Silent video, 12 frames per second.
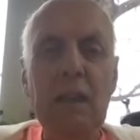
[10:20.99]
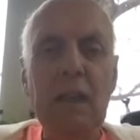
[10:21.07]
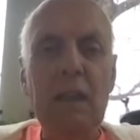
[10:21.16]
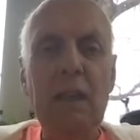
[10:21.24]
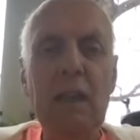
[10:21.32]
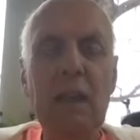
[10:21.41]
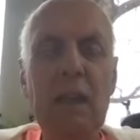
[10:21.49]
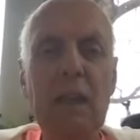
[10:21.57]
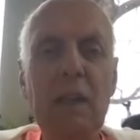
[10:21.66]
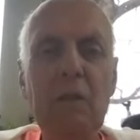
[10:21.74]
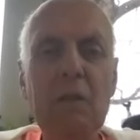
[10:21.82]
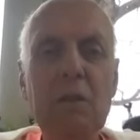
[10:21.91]
And I and
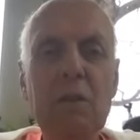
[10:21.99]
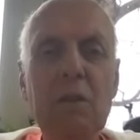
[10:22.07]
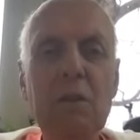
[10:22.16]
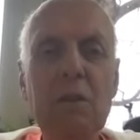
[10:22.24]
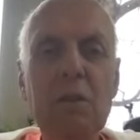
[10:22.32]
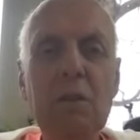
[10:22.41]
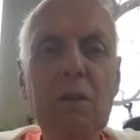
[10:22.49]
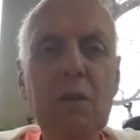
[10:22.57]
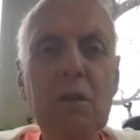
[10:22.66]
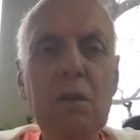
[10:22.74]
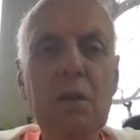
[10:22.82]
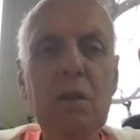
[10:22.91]
I always
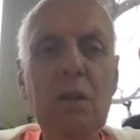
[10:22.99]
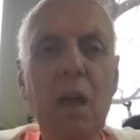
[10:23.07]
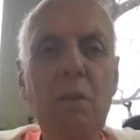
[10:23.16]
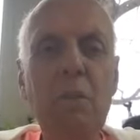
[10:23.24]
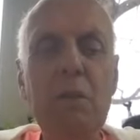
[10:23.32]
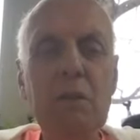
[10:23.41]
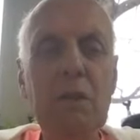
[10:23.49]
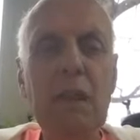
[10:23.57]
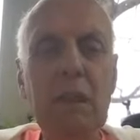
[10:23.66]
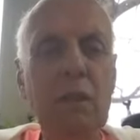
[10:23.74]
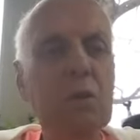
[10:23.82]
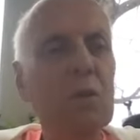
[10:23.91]
always
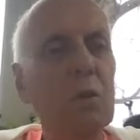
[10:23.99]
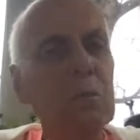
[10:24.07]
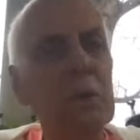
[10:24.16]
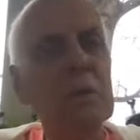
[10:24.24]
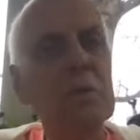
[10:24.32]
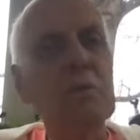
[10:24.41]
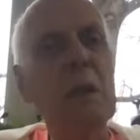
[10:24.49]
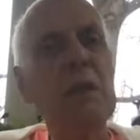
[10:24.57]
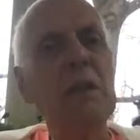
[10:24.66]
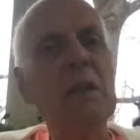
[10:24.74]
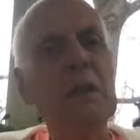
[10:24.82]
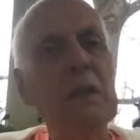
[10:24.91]
say that those are
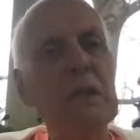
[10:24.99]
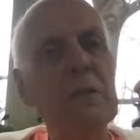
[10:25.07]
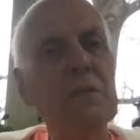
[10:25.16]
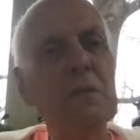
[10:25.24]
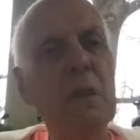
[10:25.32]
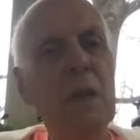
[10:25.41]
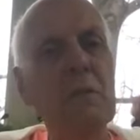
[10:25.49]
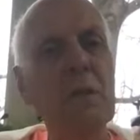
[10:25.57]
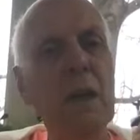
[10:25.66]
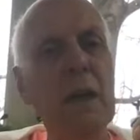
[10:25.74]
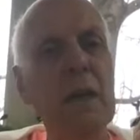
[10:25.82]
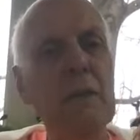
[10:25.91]
great gifts of
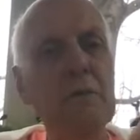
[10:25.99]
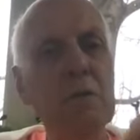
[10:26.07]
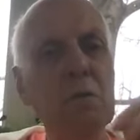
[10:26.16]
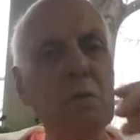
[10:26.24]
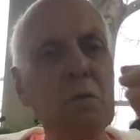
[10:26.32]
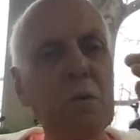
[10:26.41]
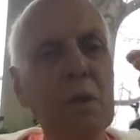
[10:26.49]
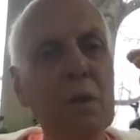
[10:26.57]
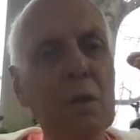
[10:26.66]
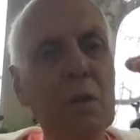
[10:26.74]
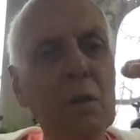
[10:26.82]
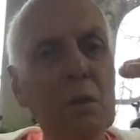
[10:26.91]
life to
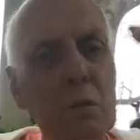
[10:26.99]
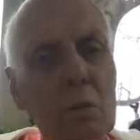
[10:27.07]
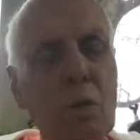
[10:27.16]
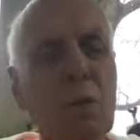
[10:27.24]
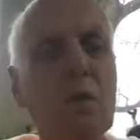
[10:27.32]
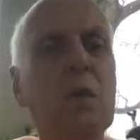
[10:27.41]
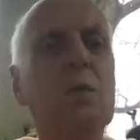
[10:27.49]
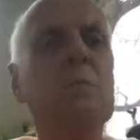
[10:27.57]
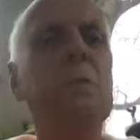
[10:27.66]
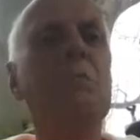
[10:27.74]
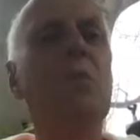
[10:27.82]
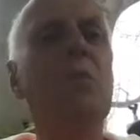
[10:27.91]
to know a little bit